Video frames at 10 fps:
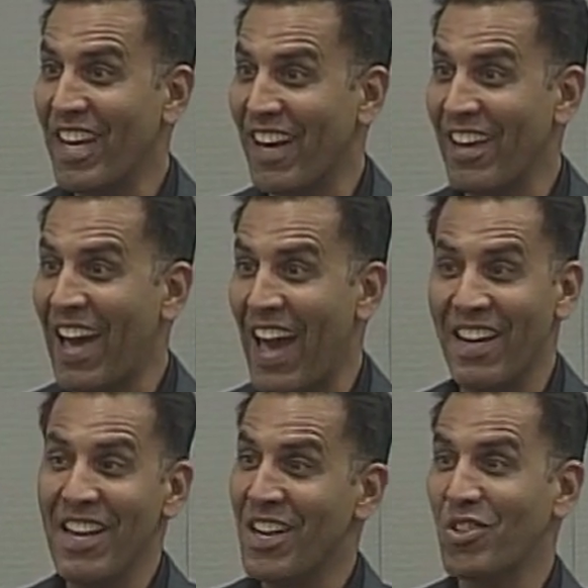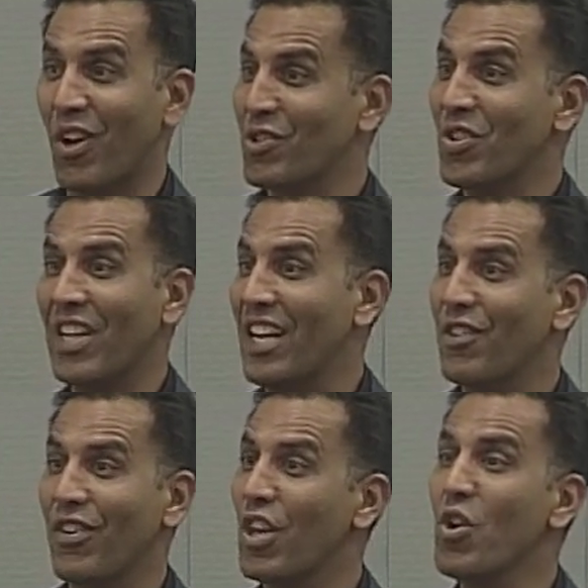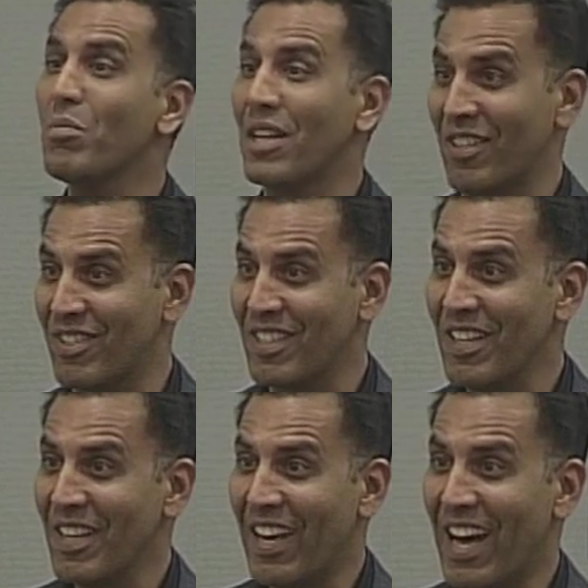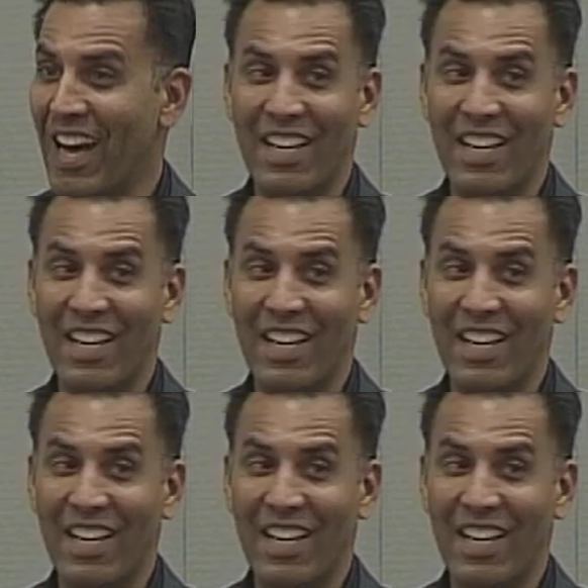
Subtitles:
on the other hand, he's also a scientific humanist.